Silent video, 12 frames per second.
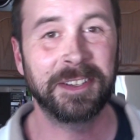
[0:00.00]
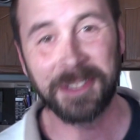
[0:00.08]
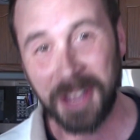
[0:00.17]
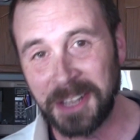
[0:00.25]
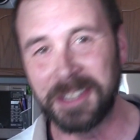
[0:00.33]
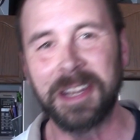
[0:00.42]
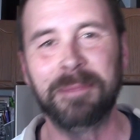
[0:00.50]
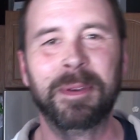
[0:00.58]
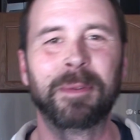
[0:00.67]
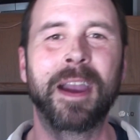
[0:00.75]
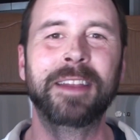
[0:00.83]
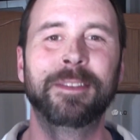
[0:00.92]
The sun is hitting
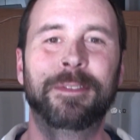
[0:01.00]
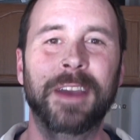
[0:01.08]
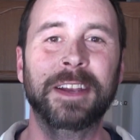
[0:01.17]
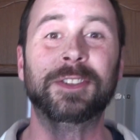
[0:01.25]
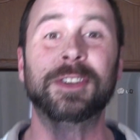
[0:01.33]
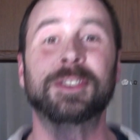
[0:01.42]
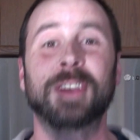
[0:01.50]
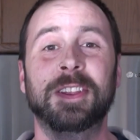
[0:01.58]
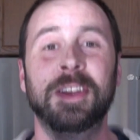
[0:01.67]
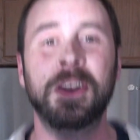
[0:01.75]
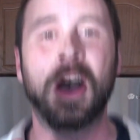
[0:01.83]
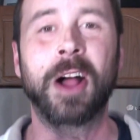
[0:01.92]
me right in the face, just like
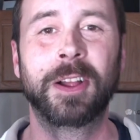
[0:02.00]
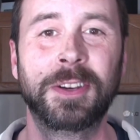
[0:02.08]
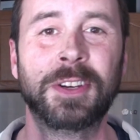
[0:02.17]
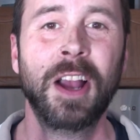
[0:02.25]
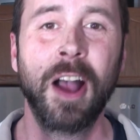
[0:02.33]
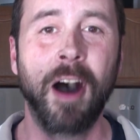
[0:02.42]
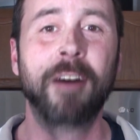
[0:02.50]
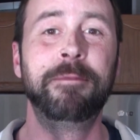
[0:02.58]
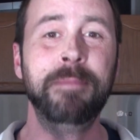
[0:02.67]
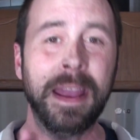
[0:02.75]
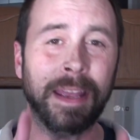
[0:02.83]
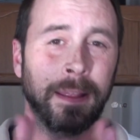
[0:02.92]
the knowledge of
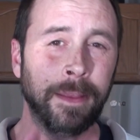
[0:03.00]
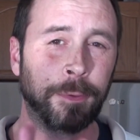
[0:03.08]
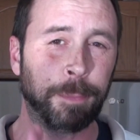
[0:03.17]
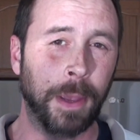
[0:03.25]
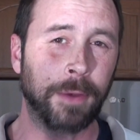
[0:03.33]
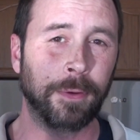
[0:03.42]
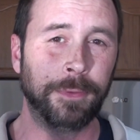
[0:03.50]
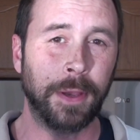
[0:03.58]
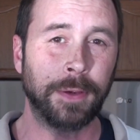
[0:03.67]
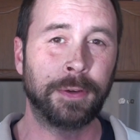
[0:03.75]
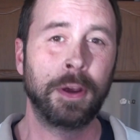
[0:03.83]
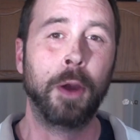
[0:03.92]
making this special
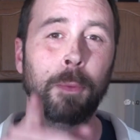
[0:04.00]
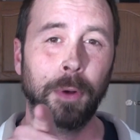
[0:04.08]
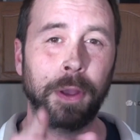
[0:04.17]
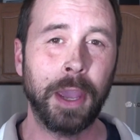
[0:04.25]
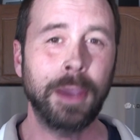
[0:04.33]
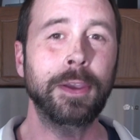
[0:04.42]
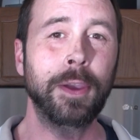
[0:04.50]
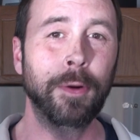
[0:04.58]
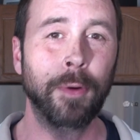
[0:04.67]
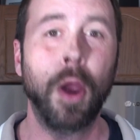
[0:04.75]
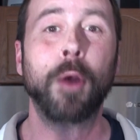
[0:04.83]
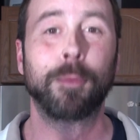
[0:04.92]
dish will hit
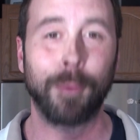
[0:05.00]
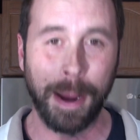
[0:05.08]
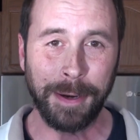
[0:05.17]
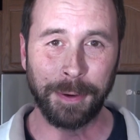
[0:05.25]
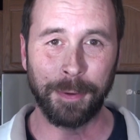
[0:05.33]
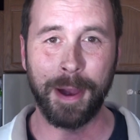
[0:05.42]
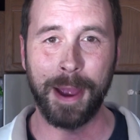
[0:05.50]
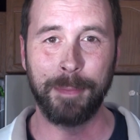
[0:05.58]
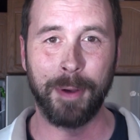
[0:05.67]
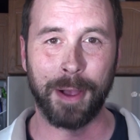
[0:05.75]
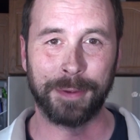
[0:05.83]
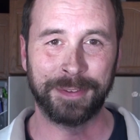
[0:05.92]
you right in your
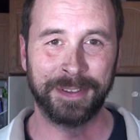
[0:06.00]
eyeballs.